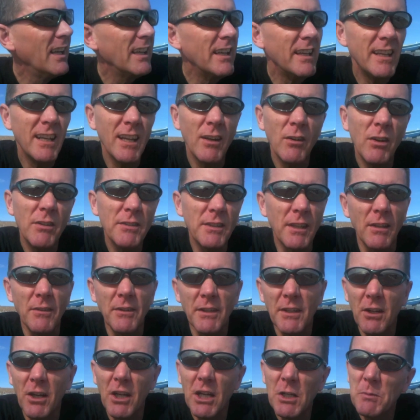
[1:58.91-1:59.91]
you know, I don't
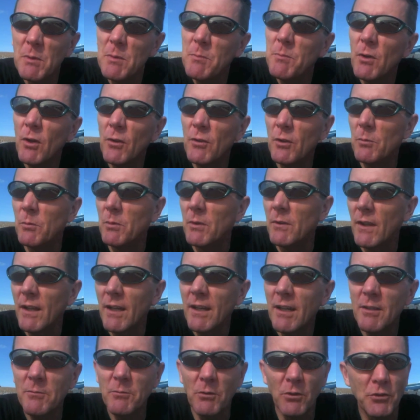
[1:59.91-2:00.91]
think I could be bothered with
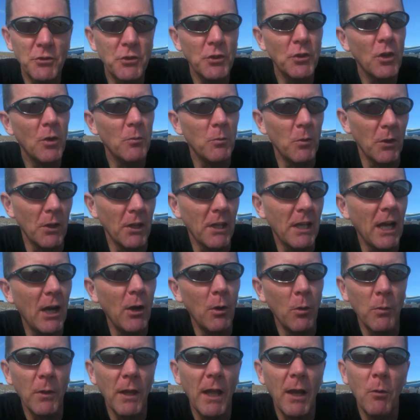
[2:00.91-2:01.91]
that. I'm not sure I want to go
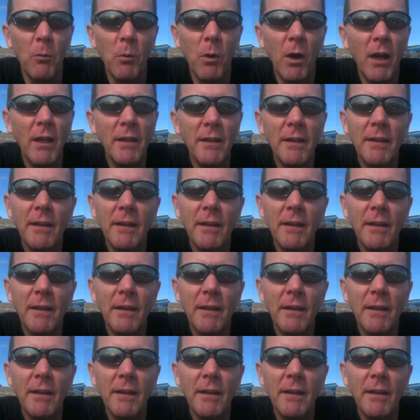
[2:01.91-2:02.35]
all that way,